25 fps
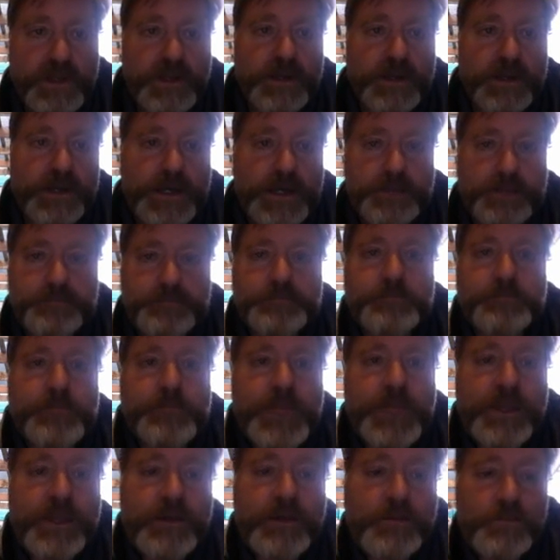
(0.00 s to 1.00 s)

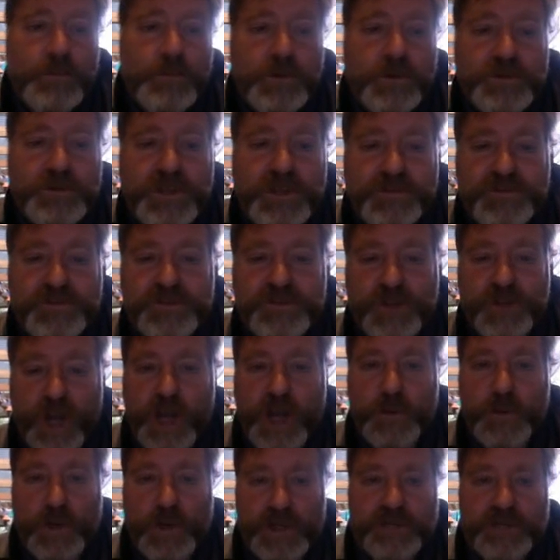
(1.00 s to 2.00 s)
We also have
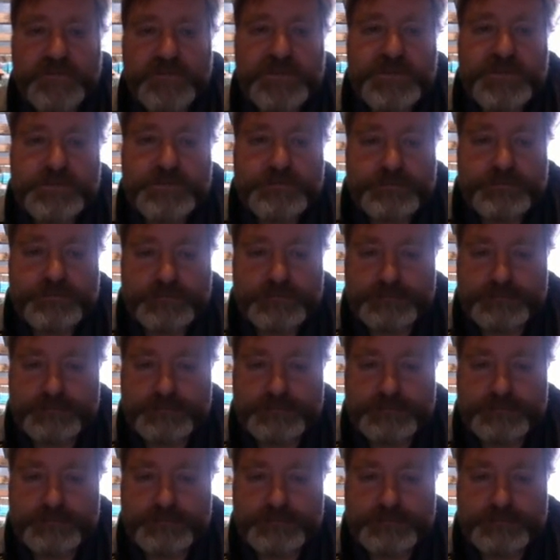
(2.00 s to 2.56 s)
sky waves.